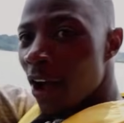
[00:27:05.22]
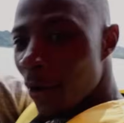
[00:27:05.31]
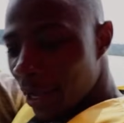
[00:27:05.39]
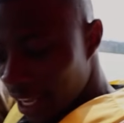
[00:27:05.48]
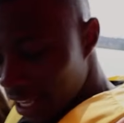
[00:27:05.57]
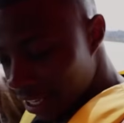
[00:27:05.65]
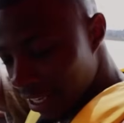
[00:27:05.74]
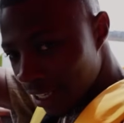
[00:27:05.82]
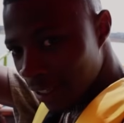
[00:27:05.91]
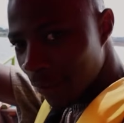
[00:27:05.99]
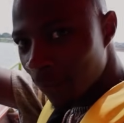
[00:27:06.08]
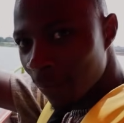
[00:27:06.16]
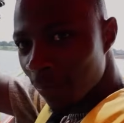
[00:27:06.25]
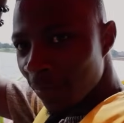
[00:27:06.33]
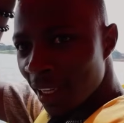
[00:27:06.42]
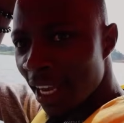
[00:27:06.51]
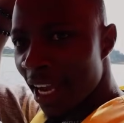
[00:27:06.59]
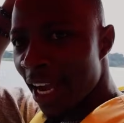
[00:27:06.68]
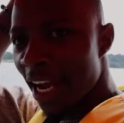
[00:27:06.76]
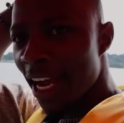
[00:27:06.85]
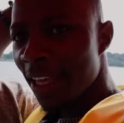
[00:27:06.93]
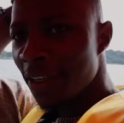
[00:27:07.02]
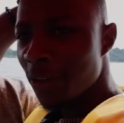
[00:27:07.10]
Okay.
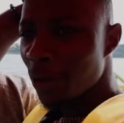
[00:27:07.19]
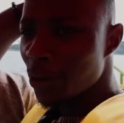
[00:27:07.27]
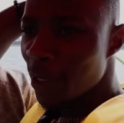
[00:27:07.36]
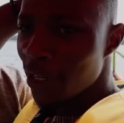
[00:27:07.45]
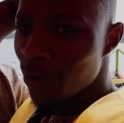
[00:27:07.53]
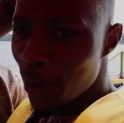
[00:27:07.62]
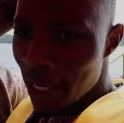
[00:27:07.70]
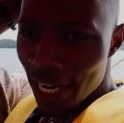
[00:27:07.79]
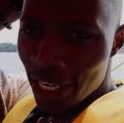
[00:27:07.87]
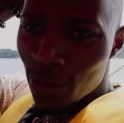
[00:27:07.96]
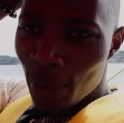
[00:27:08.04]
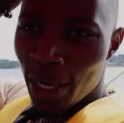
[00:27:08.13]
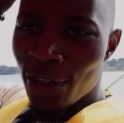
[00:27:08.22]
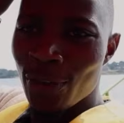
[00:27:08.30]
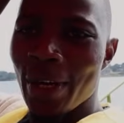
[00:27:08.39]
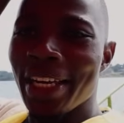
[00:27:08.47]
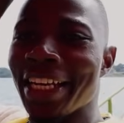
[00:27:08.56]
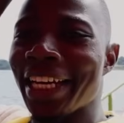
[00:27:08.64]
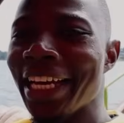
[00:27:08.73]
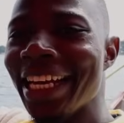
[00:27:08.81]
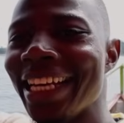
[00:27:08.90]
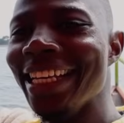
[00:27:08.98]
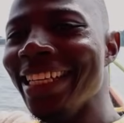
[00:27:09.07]
I think you're also enjoying as we're enjoying.
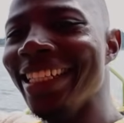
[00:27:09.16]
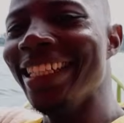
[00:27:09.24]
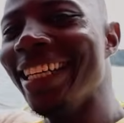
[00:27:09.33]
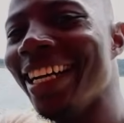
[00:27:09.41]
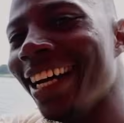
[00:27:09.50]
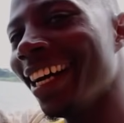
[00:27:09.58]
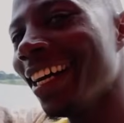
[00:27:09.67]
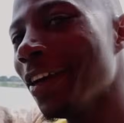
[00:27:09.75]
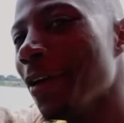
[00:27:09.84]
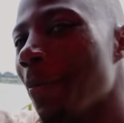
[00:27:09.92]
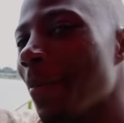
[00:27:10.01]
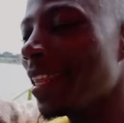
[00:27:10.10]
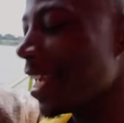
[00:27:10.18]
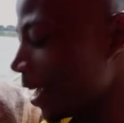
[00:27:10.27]
But